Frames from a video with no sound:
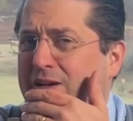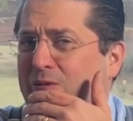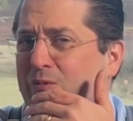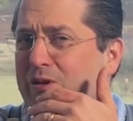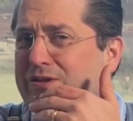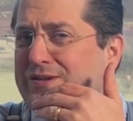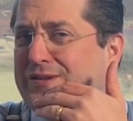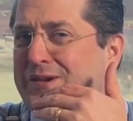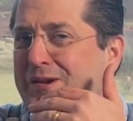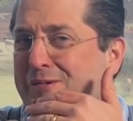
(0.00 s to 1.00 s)
what's
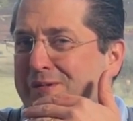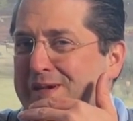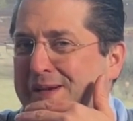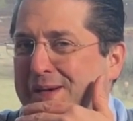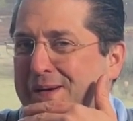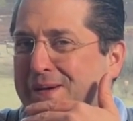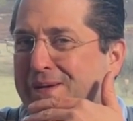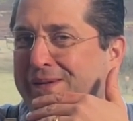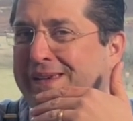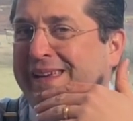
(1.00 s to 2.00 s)
going
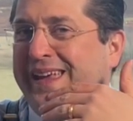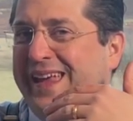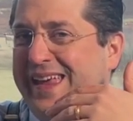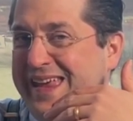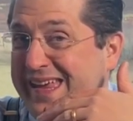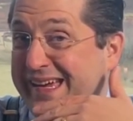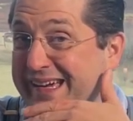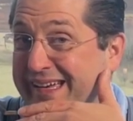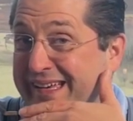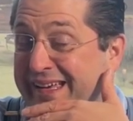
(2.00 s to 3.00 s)
on
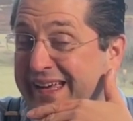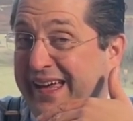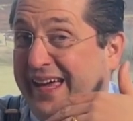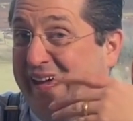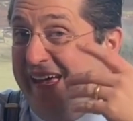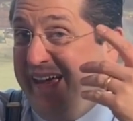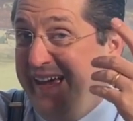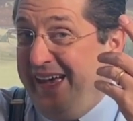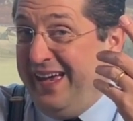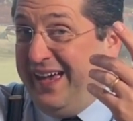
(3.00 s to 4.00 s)
here?
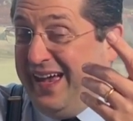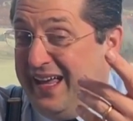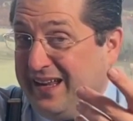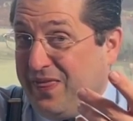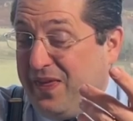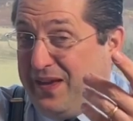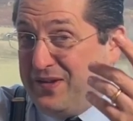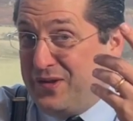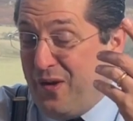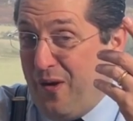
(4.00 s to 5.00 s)
And I think
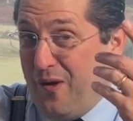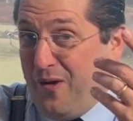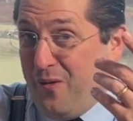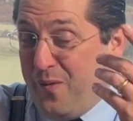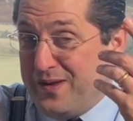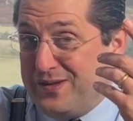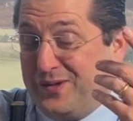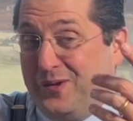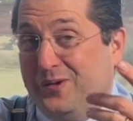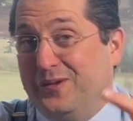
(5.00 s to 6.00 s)
it's always
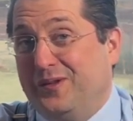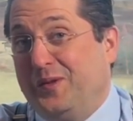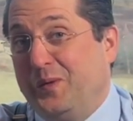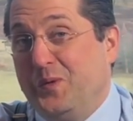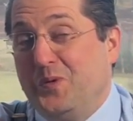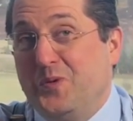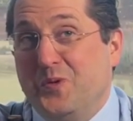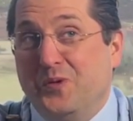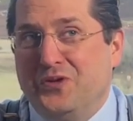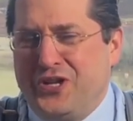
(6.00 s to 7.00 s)
good
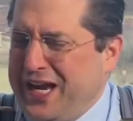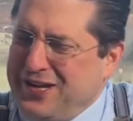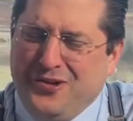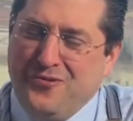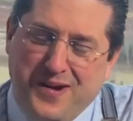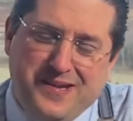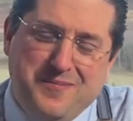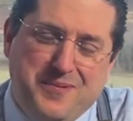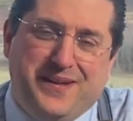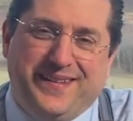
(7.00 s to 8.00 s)
to check new
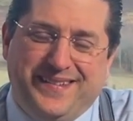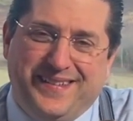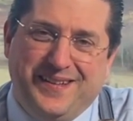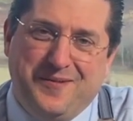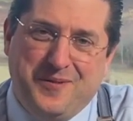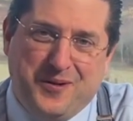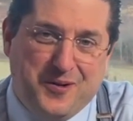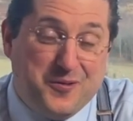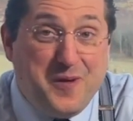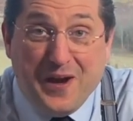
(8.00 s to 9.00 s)
recipes
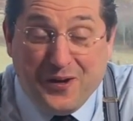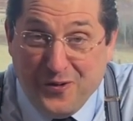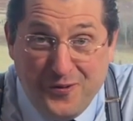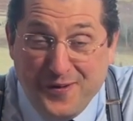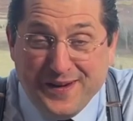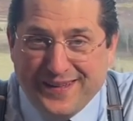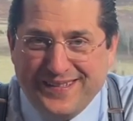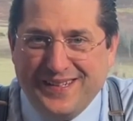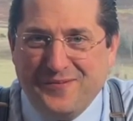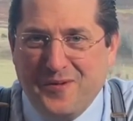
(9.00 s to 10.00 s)
because we are
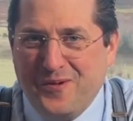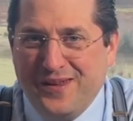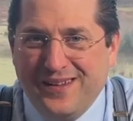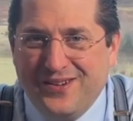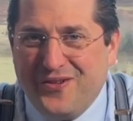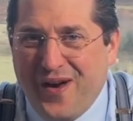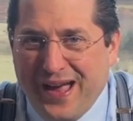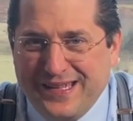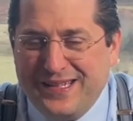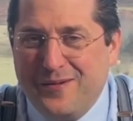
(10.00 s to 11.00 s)
curious and we want to try
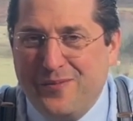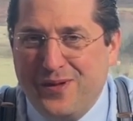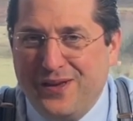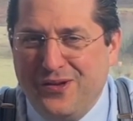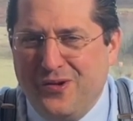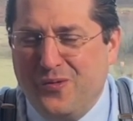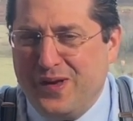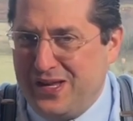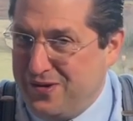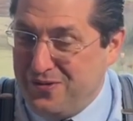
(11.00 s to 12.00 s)
something new. We
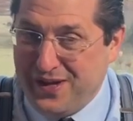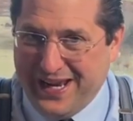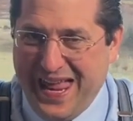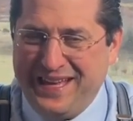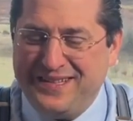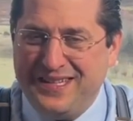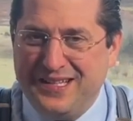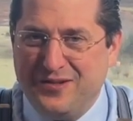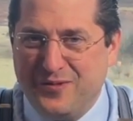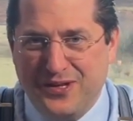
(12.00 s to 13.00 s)
know the
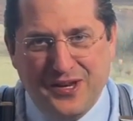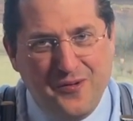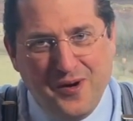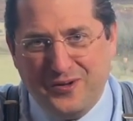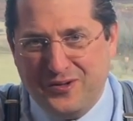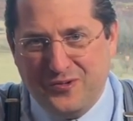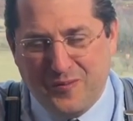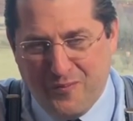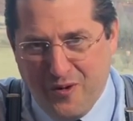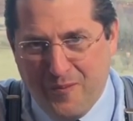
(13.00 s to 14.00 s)
classics. We know how to do a
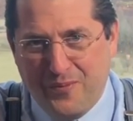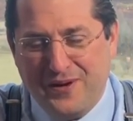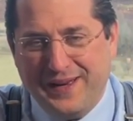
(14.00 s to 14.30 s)
proper